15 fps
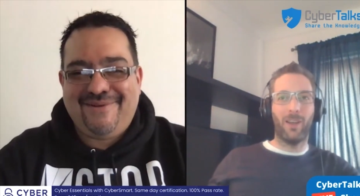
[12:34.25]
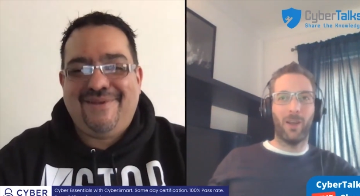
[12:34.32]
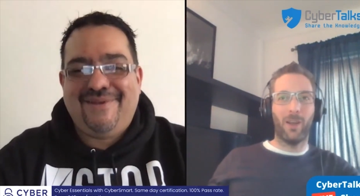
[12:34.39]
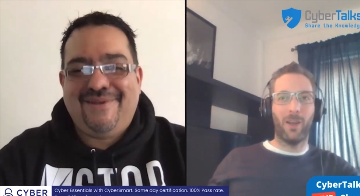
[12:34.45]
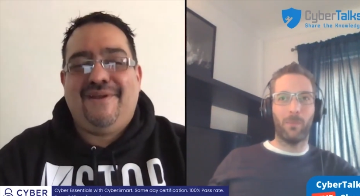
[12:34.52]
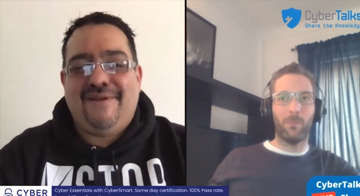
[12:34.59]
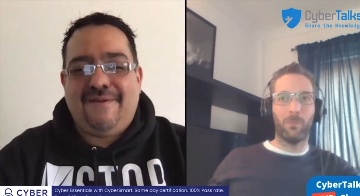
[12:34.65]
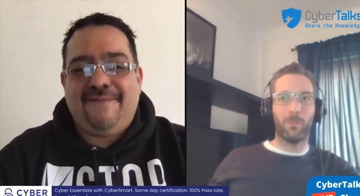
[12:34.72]

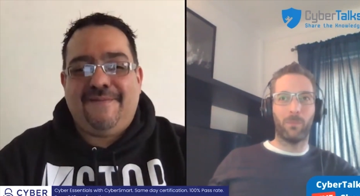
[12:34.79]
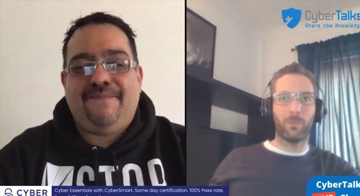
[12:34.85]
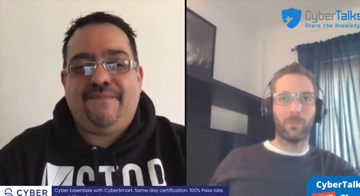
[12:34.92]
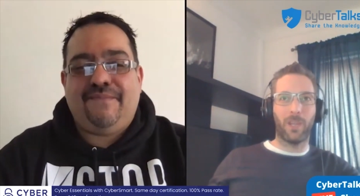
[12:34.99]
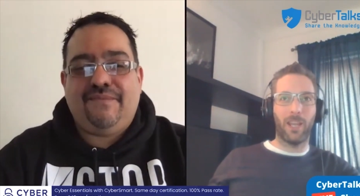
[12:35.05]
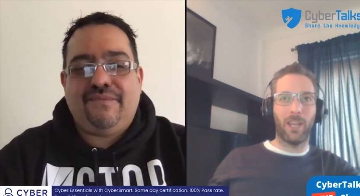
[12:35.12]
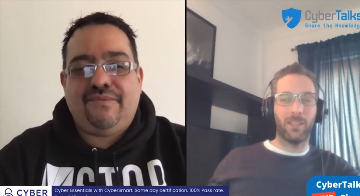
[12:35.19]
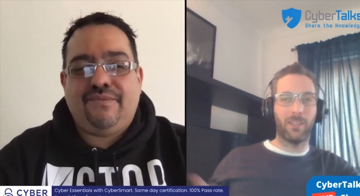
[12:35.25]
Speaker 1: um,
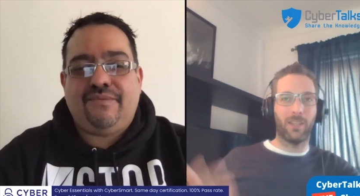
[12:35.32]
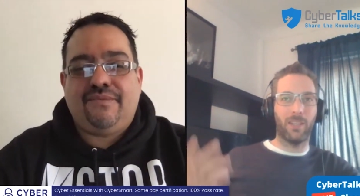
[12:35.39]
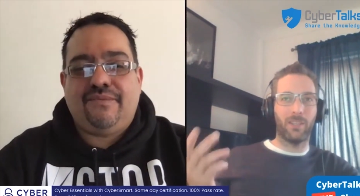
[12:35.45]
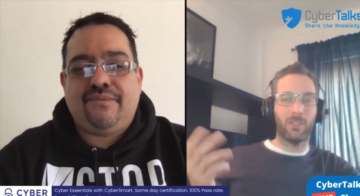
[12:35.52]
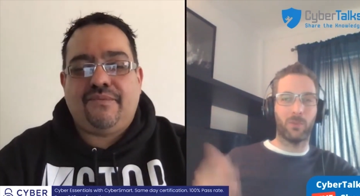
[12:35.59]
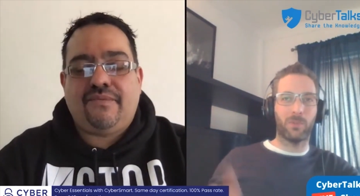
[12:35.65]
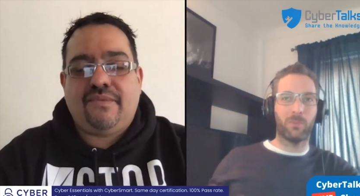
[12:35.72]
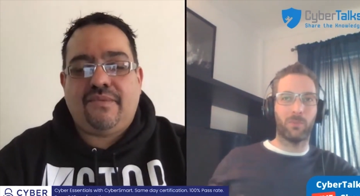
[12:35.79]
and and
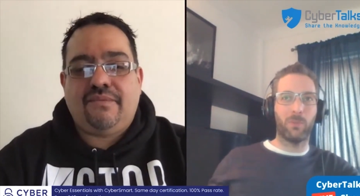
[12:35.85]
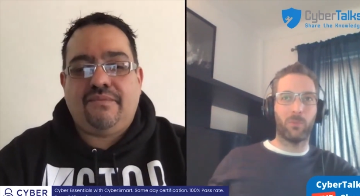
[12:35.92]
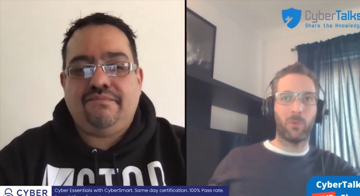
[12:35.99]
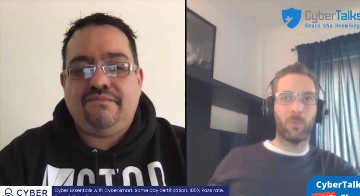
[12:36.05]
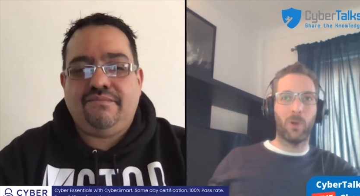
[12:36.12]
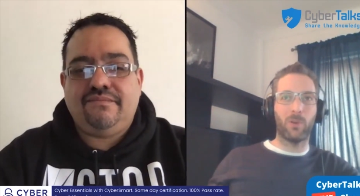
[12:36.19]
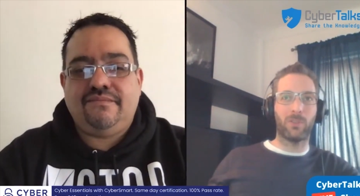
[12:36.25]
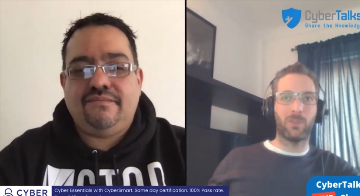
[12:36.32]
she was being
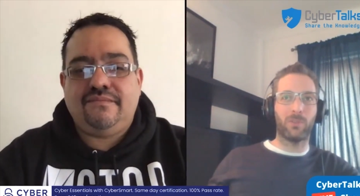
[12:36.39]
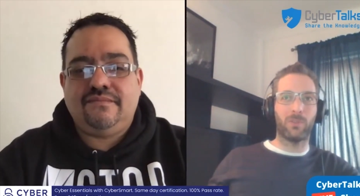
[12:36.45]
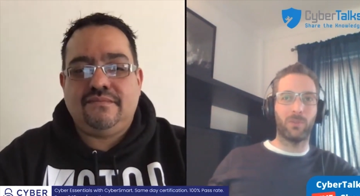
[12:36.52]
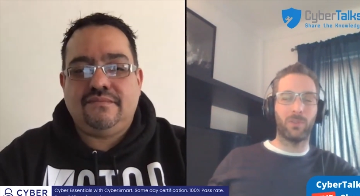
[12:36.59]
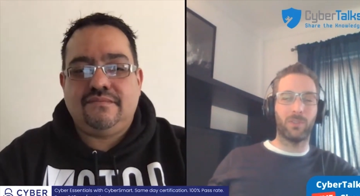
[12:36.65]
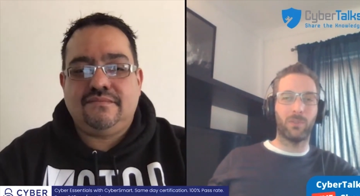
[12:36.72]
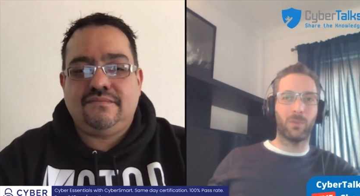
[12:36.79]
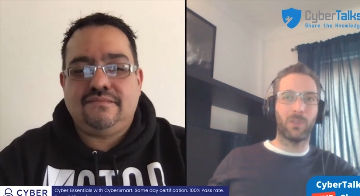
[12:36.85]
promoted to
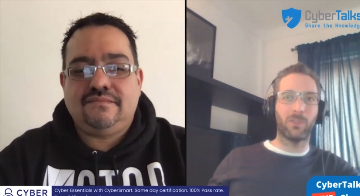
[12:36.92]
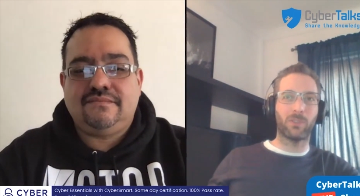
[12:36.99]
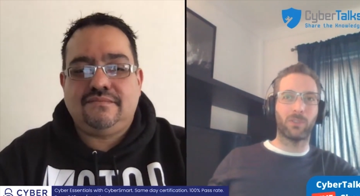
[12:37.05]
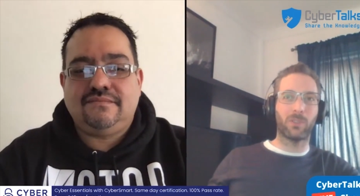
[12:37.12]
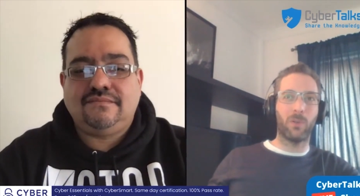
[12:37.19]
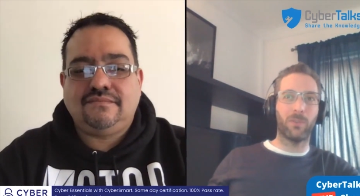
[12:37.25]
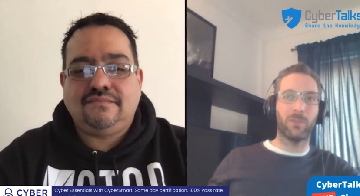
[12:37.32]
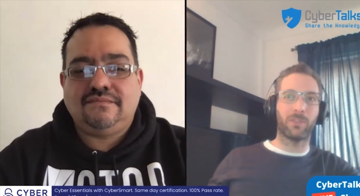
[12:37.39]
uh, to a
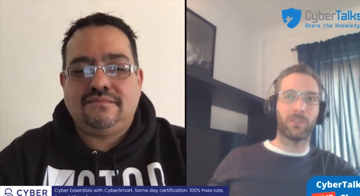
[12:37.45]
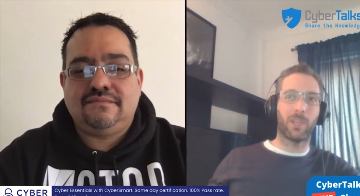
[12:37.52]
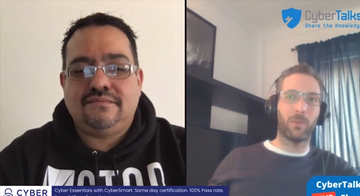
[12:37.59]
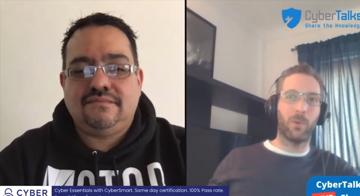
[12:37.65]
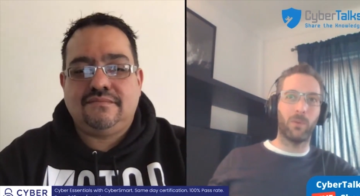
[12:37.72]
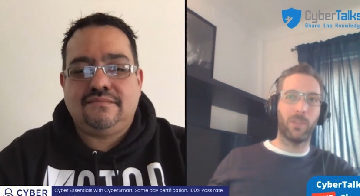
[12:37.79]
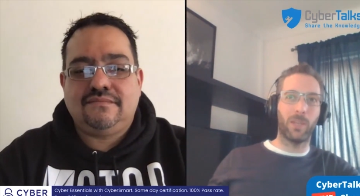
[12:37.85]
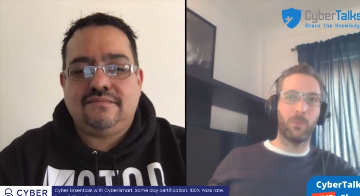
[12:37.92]
consultant. I
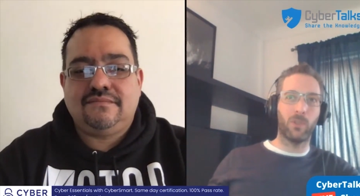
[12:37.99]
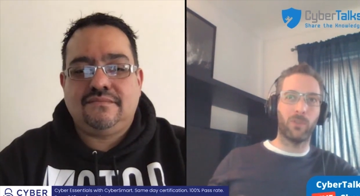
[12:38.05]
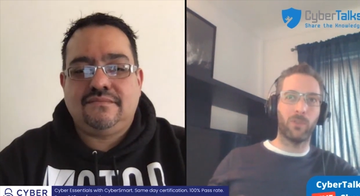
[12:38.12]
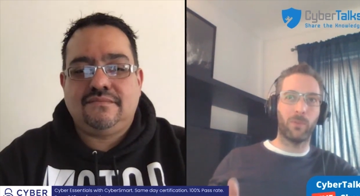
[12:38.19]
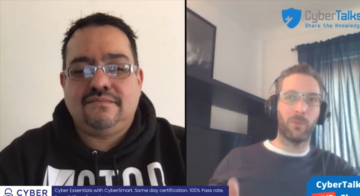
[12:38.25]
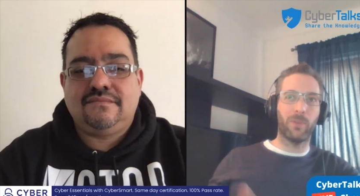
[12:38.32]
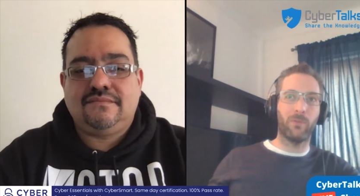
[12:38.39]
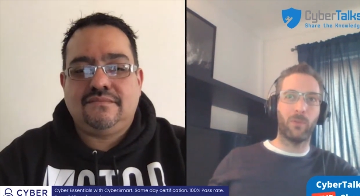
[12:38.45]
won't name which of the
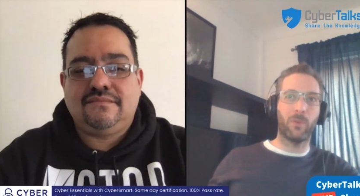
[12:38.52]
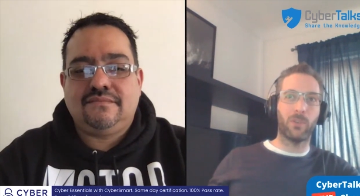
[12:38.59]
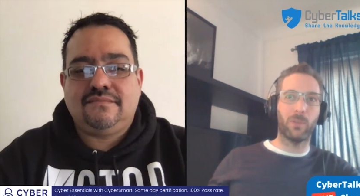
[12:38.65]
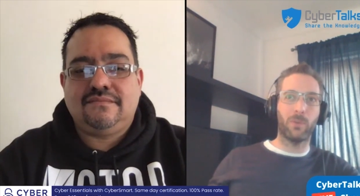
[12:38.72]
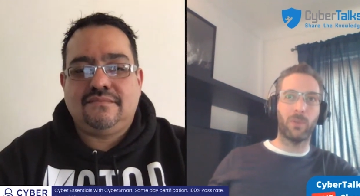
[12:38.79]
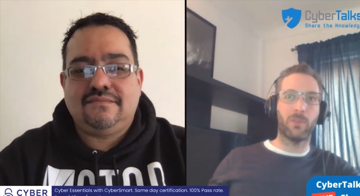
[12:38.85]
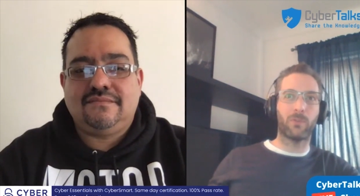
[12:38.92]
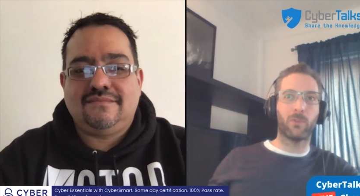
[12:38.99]
big four she
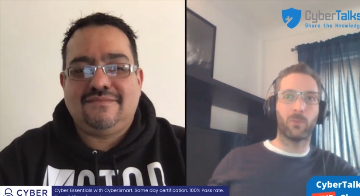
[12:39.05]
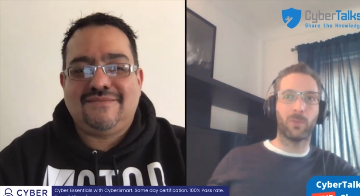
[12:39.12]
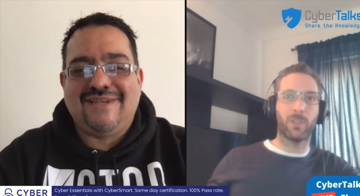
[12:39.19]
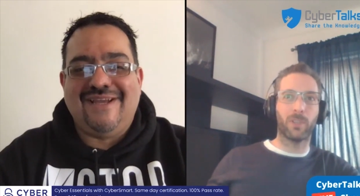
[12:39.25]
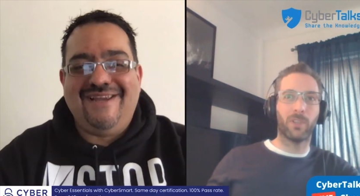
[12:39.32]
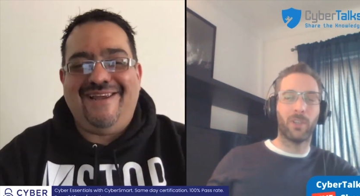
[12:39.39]
worked for, but.